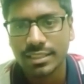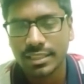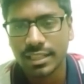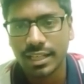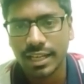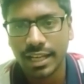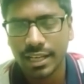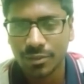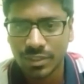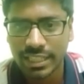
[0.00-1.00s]
I
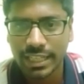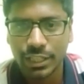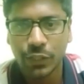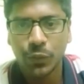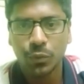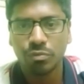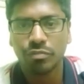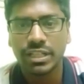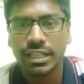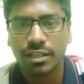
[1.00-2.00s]
have tried 10 to
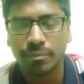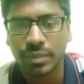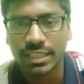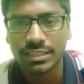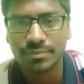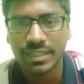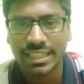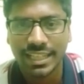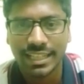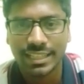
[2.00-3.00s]
15 companies, but
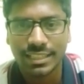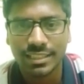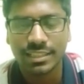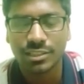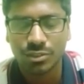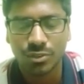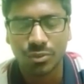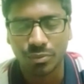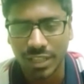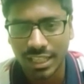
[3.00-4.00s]
I didn't get
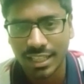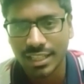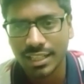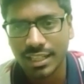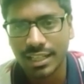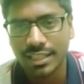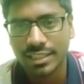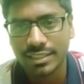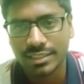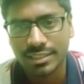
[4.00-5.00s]
through well.
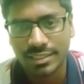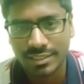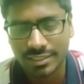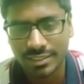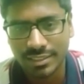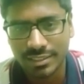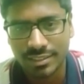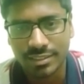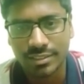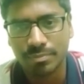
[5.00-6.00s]

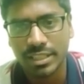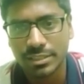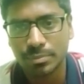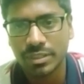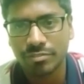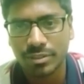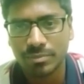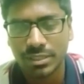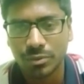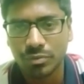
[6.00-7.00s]
And placement from
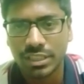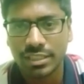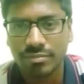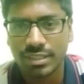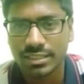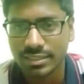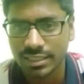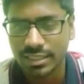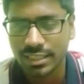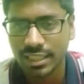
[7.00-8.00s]
the GUVI team has
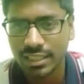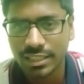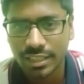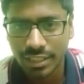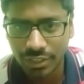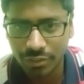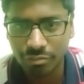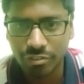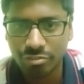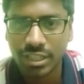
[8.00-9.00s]
said that
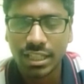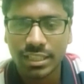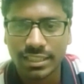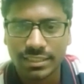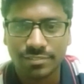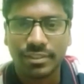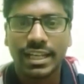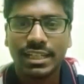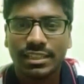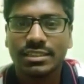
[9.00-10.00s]
if you fail, that's
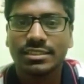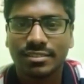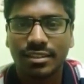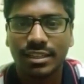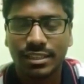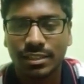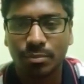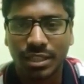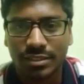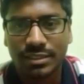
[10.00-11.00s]
fine. It's all in the
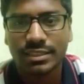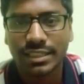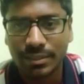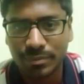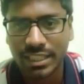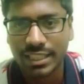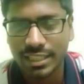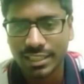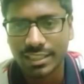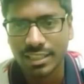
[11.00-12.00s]
process. Keep
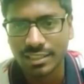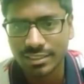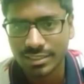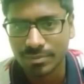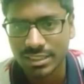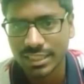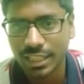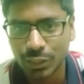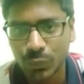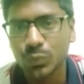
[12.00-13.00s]
trying and then learn your mistake
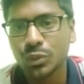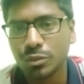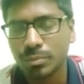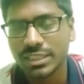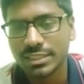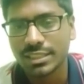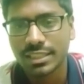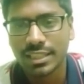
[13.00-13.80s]
and do your best.